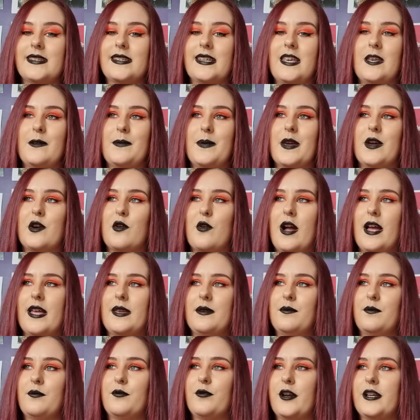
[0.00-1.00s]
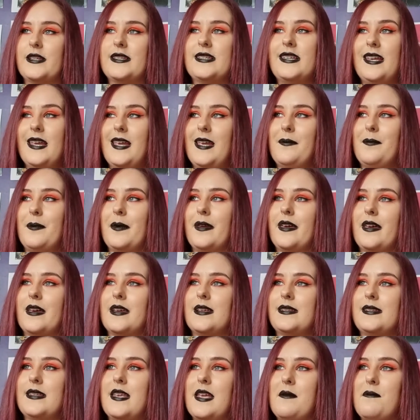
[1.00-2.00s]
to keep it quite pretty
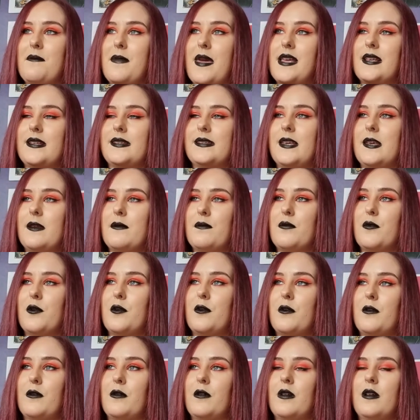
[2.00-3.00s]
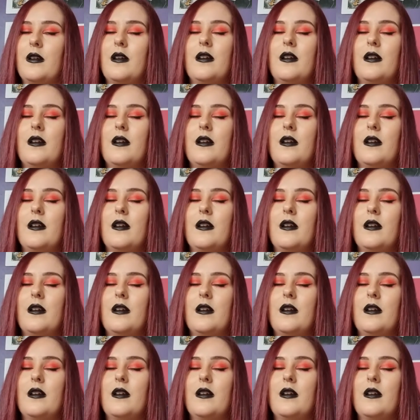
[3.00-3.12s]
because it makes it more,